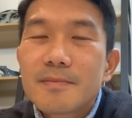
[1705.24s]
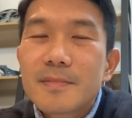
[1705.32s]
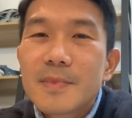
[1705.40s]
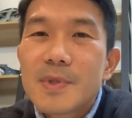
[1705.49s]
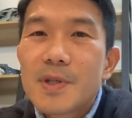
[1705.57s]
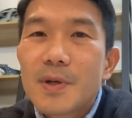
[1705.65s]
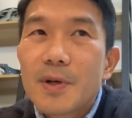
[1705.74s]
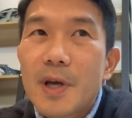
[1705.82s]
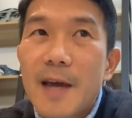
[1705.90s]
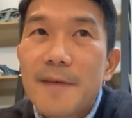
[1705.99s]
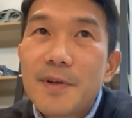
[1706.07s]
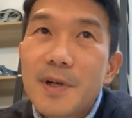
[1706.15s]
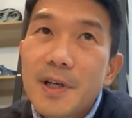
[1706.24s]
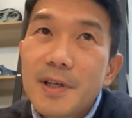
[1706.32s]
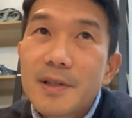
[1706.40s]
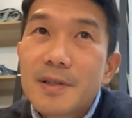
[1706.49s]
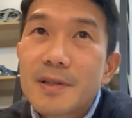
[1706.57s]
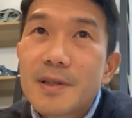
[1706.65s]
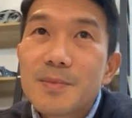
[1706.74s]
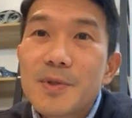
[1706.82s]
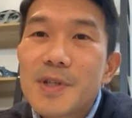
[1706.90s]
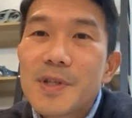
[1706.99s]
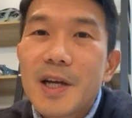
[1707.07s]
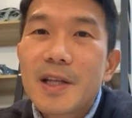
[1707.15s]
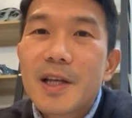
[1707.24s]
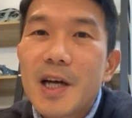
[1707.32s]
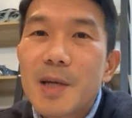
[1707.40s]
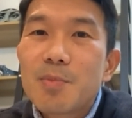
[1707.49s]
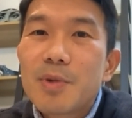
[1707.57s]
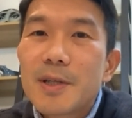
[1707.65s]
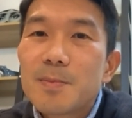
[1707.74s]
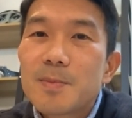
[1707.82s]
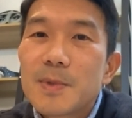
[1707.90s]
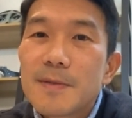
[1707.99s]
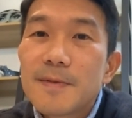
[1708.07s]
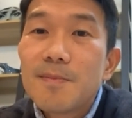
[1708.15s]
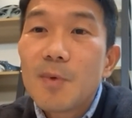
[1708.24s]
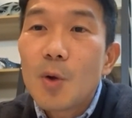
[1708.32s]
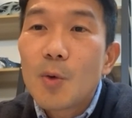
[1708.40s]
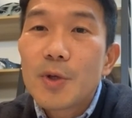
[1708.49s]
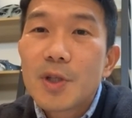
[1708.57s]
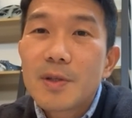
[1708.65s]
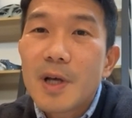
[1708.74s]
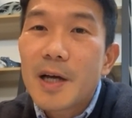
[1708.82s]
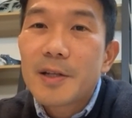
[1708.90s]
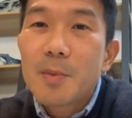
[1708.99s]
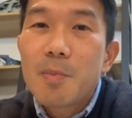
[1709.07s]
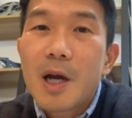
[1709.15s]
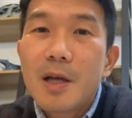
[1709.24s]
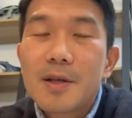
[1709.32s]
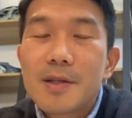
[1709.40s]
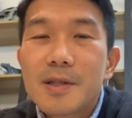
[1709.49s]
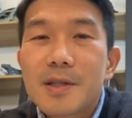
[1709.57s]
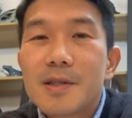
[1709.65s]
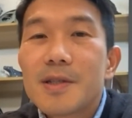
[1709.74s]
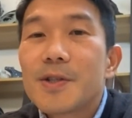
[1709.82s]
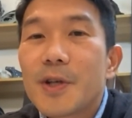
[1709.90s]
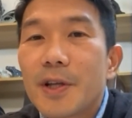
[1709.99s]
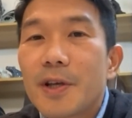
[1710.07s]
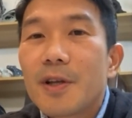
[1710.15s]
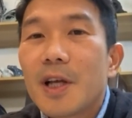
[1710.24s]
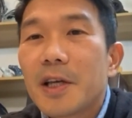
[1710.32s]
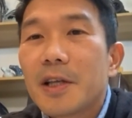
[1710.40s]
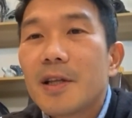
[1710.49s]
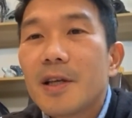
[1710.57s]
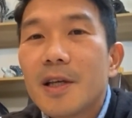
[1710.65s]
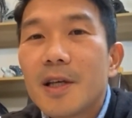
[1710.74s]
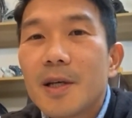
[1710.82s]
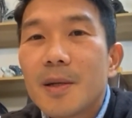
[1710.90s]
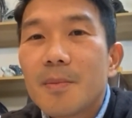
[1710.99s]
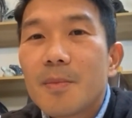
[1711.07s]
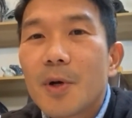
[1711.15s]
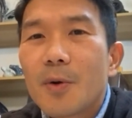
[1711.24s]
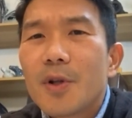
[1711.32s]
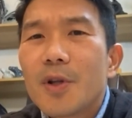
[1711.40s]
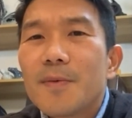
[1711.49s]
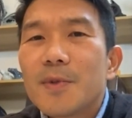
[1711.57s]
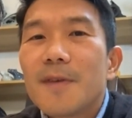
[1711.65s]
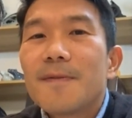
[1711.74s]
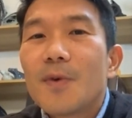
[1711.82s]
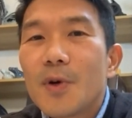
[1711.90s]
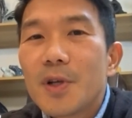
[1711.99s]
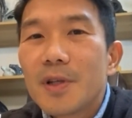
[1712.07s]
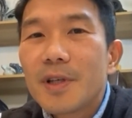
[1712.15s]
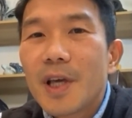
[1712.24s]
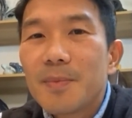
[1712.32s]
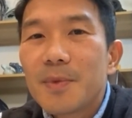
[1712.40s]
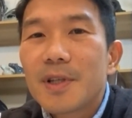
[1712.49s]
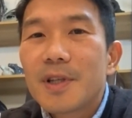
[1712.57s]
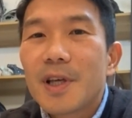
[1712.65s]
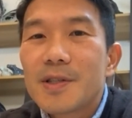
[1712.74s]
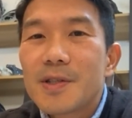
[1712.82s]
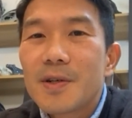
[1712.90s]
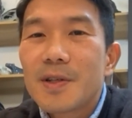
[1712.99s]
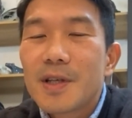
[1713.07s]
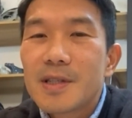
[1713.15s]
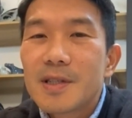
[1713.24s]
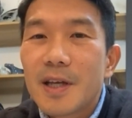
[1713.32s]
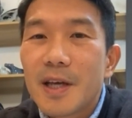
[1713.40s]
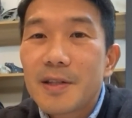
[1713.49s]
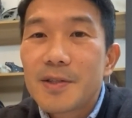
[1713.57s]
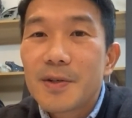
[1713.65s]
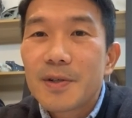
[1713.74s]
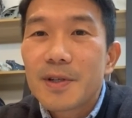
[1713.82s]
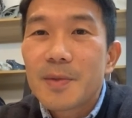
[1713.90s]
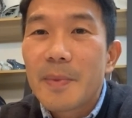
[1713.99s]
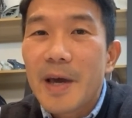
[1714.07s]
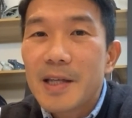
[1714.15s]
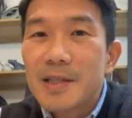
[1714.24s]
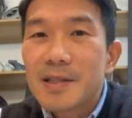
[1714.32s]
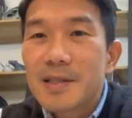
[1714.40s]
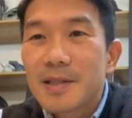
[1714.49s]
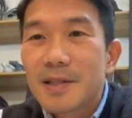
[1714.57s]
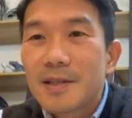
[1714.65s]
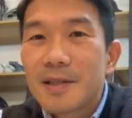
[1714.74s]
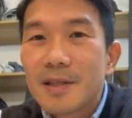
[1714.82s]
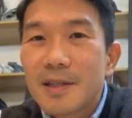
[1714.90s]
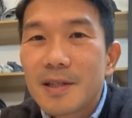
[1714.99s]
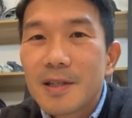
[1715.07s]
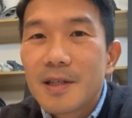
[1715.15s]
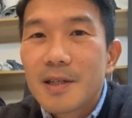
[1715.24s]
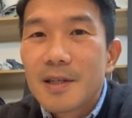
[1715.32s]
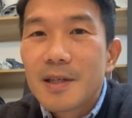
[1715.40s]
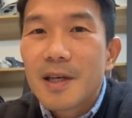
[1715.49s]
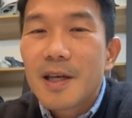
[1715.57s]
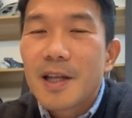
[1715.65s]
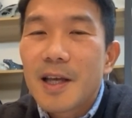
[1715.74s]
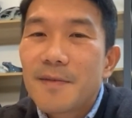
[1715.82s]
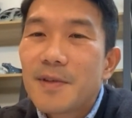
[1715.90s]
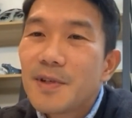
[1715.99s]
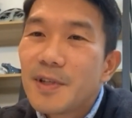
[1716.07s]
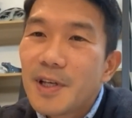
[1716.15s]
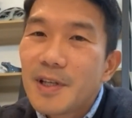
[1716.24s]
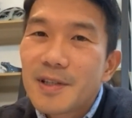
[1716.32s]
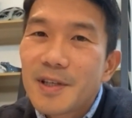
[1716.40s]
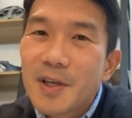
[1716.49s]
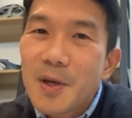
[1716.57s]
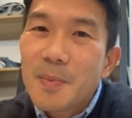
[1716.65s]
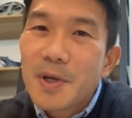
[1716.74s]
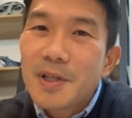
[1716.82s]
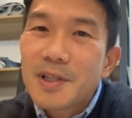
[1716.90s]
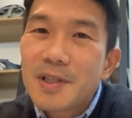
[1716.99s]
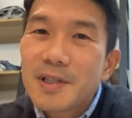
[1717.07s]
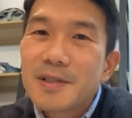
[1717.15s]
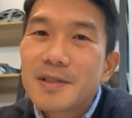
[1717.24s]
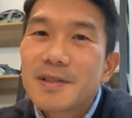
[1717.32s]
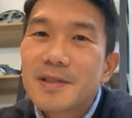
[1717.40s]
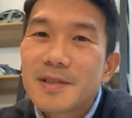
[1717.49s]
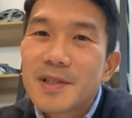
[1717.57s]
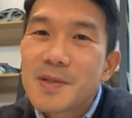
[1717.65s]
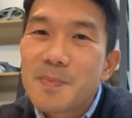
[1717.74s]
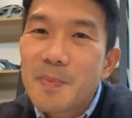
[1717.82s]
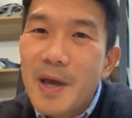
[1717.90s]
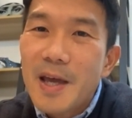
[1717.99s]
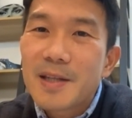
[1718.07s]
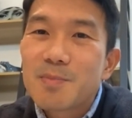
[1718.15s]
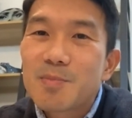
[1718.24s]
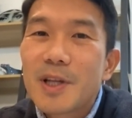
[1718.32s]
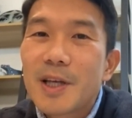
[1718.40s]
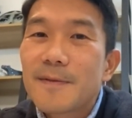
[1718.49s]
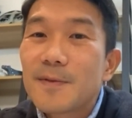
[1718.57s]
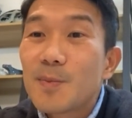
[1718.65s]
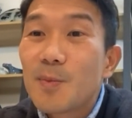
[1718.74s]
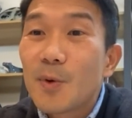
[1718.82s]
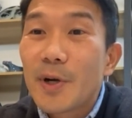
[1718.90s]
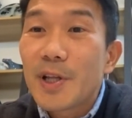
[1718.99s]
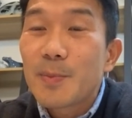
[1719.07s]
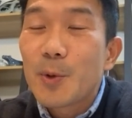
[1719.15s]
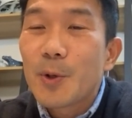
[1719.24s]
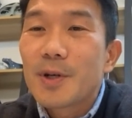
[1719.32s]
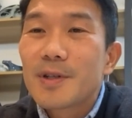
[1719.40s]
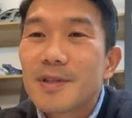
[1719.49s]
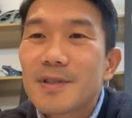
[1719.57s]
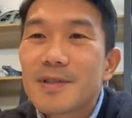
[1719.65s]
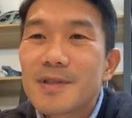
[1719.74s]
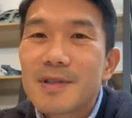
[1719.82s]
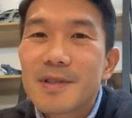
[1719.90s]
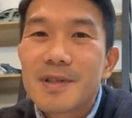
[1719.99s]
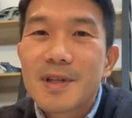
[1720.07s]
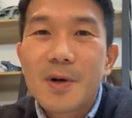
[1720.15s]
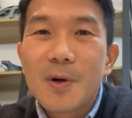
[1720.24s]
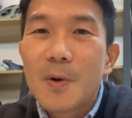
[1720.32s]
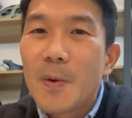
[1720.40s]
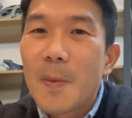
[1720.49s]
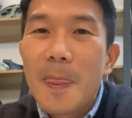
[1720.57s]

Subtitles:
so after I come to China, I played football with the other pilots in Sichuan Airlines. But one of the foreign captain injured his leg during a match, and after that, the company just banned playing football anymore. So